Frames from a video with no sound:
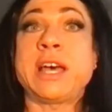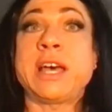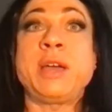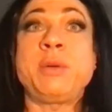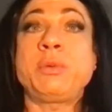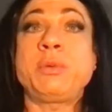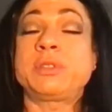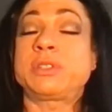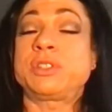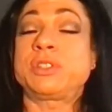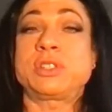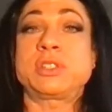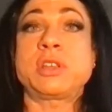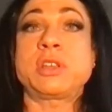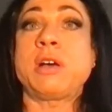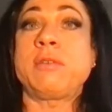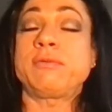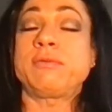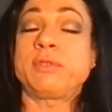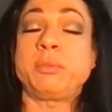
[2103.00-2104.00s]
I was just
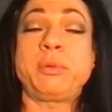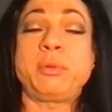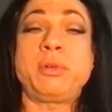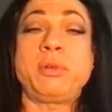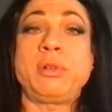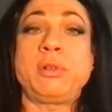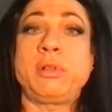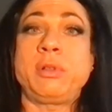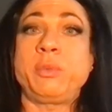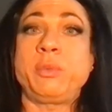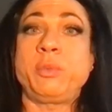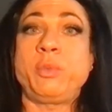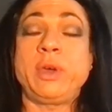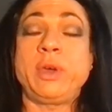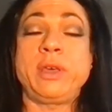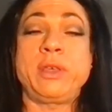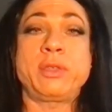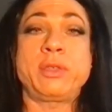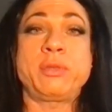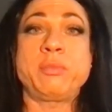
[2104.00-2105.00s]
comfortable
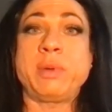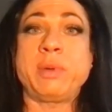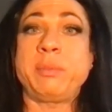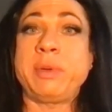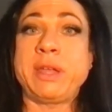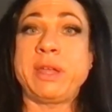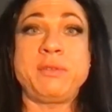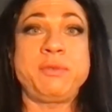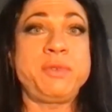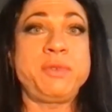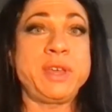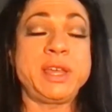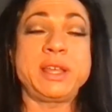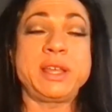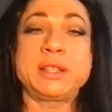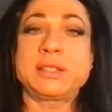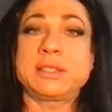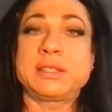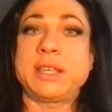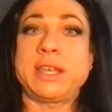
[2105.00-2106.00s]
with my
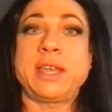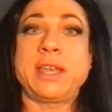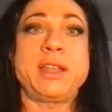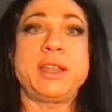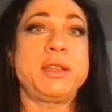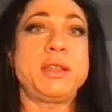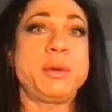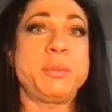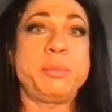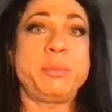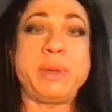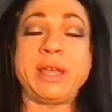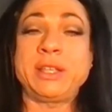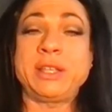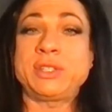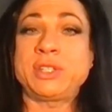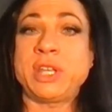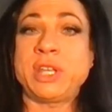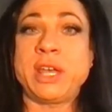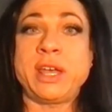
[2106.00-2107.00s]
benefits and a
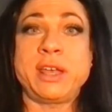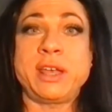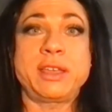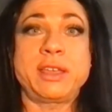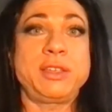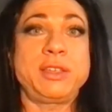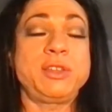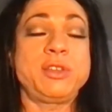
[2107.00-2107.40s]
paycheck,